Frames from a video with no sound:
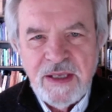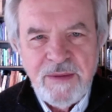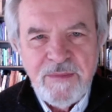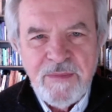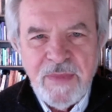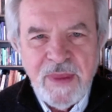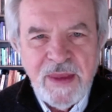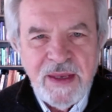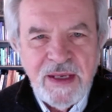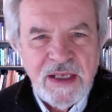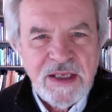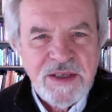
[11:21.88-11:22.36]

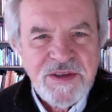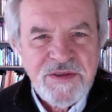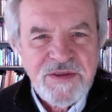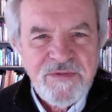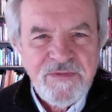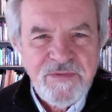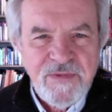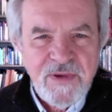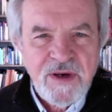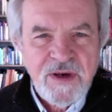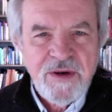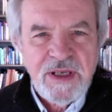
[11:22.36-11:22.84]
It's
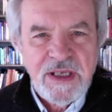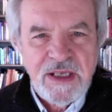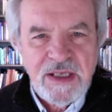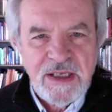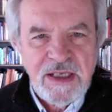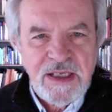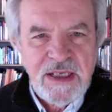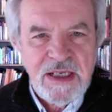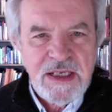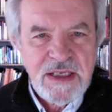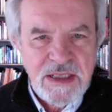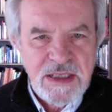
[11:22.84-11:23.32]
very
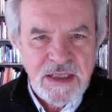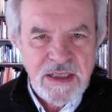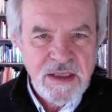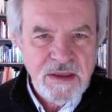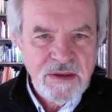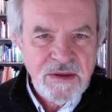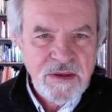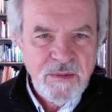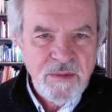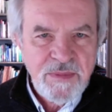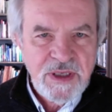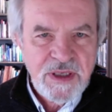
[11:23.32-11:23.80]
easy
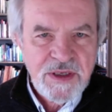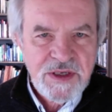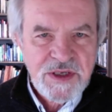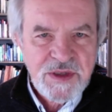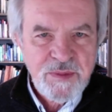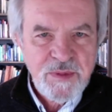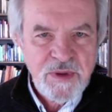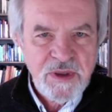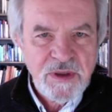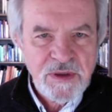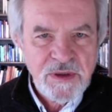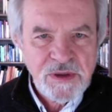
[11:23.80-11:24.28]
to be a
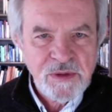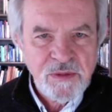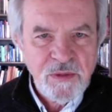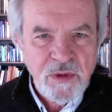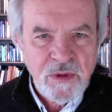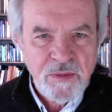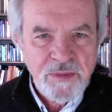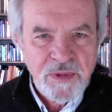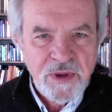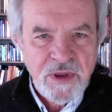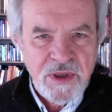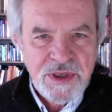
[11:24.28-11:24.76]

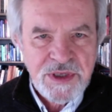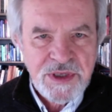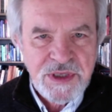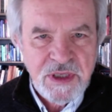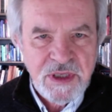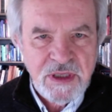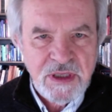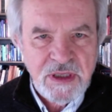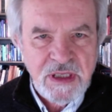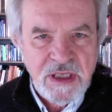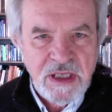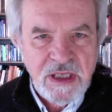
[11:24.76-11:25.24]
spiritual
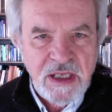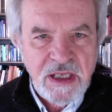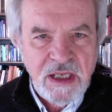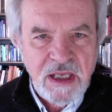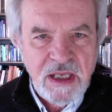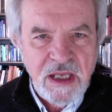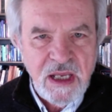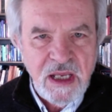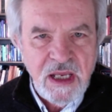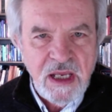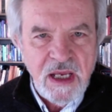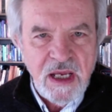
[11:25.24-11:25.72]
person
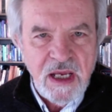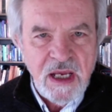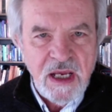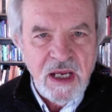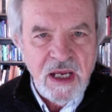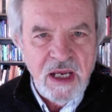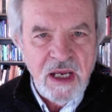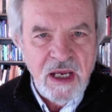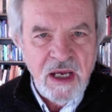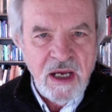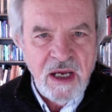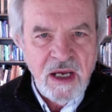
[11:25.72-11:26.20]

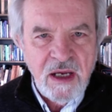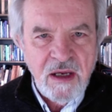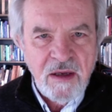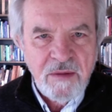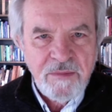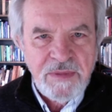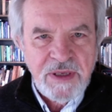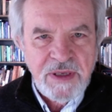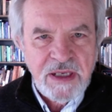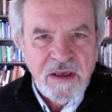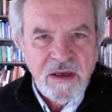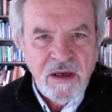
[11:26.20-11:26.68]

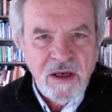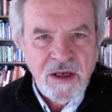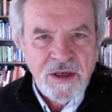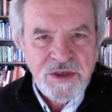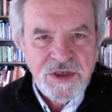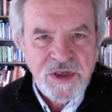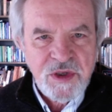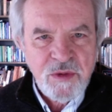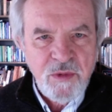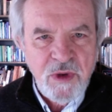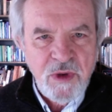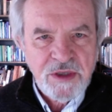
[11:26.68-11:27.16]
because
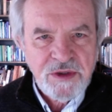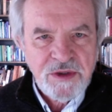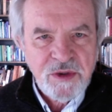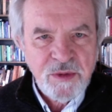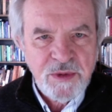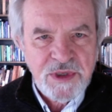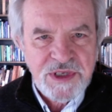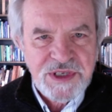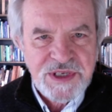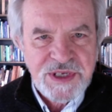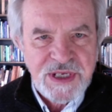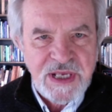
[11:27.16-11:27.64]
you want to
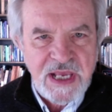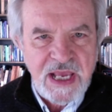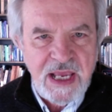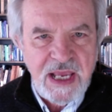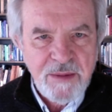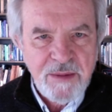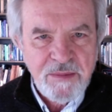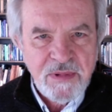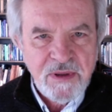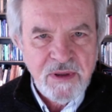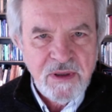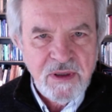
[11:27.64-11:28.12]

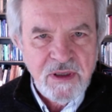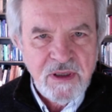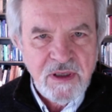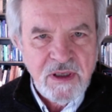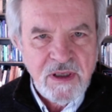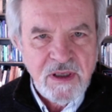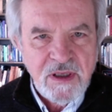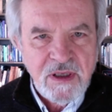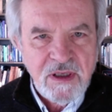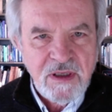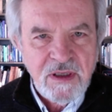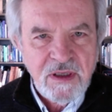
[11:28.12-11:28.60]
escape
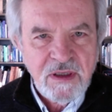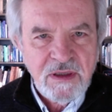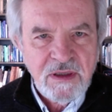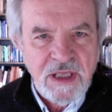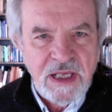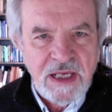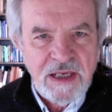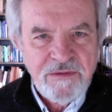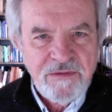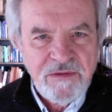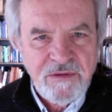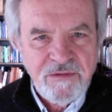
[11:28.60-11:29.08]
the
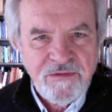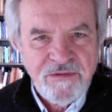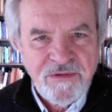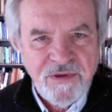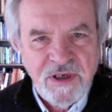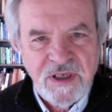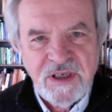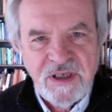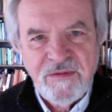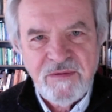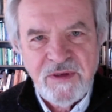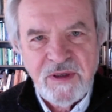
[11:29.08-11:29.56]
life in
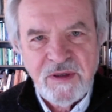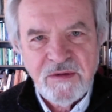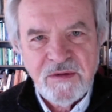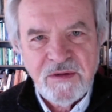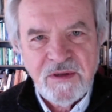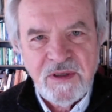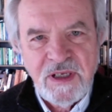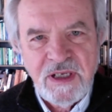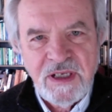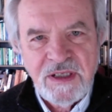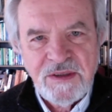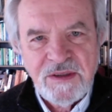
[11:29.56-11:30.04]
front of you
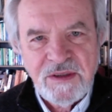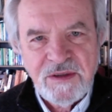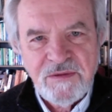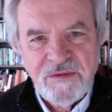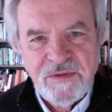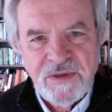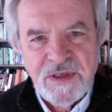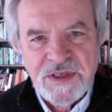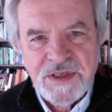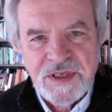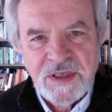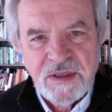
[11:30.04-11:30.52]
and your
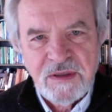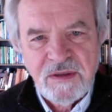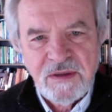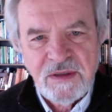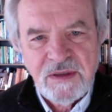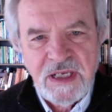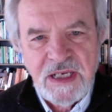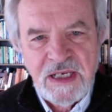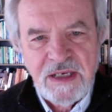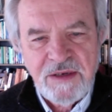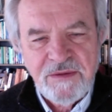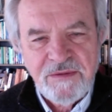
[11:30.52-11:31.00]
physical
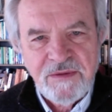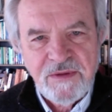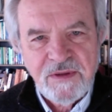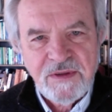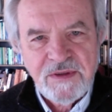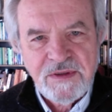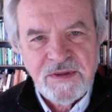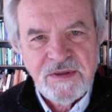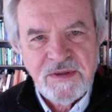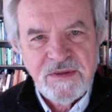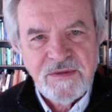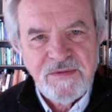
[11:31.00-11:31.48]
life.
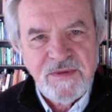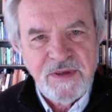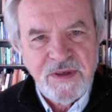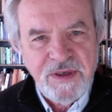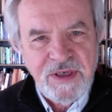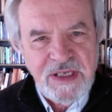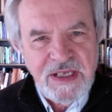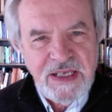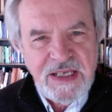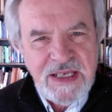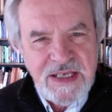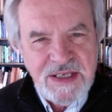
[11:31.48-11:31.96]
It's very
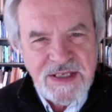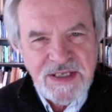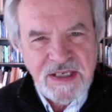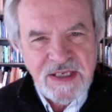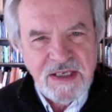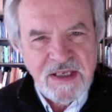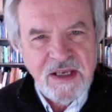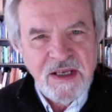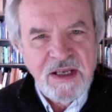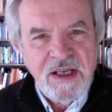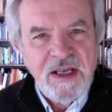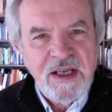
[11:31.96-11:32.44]
easy,
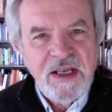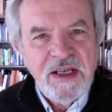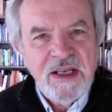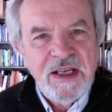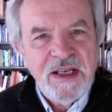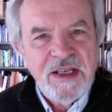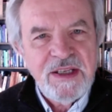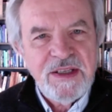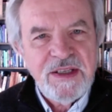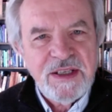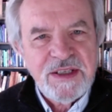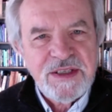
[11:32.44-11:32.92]

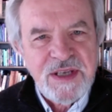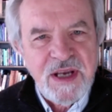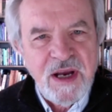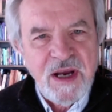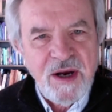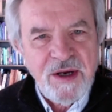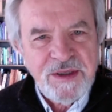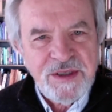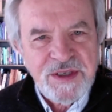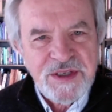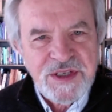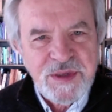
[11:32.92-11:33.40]
and it's
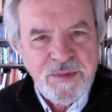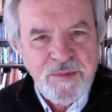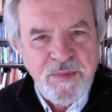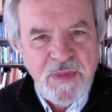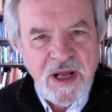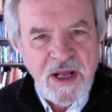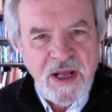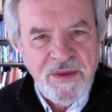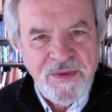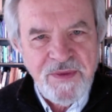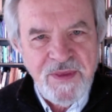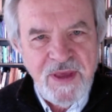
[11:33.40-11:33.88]
hard to
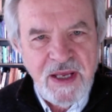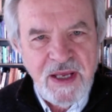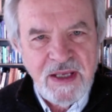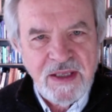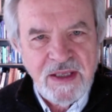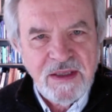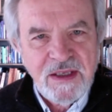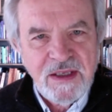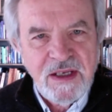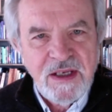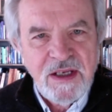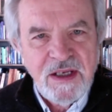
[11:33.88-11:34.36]
spot that
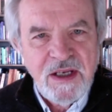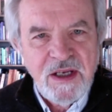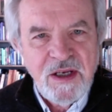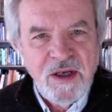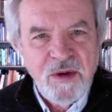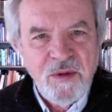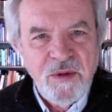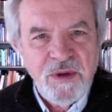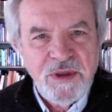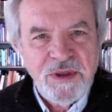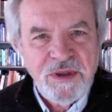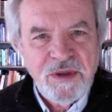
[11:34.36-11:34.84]

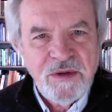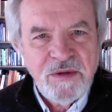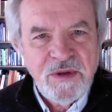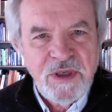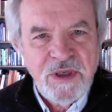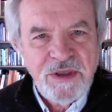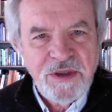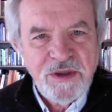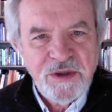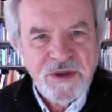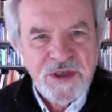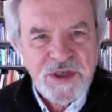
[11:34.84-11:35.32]
when you're
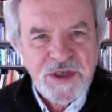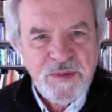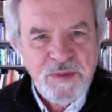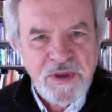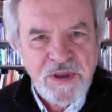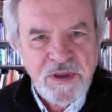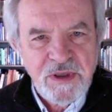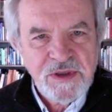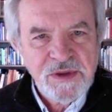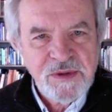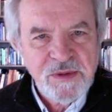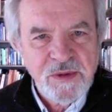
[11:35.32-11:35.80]
in your
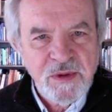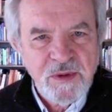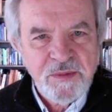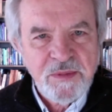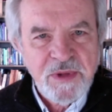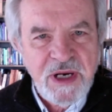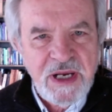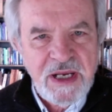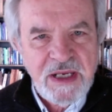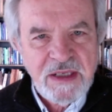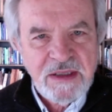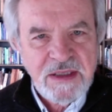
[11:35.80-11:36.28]
spiritual
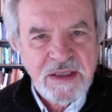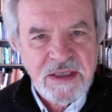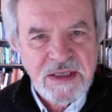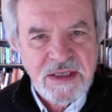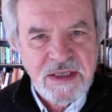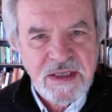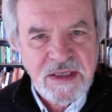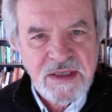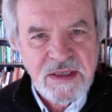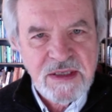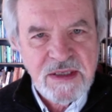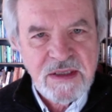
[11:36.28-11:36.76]

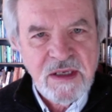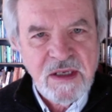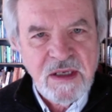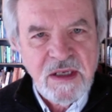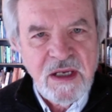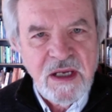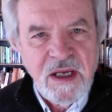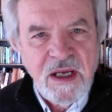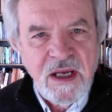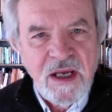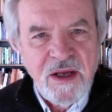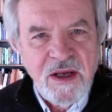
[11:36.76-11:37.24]
practices,
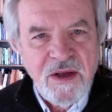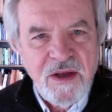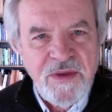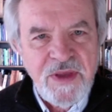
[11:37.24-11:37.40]
that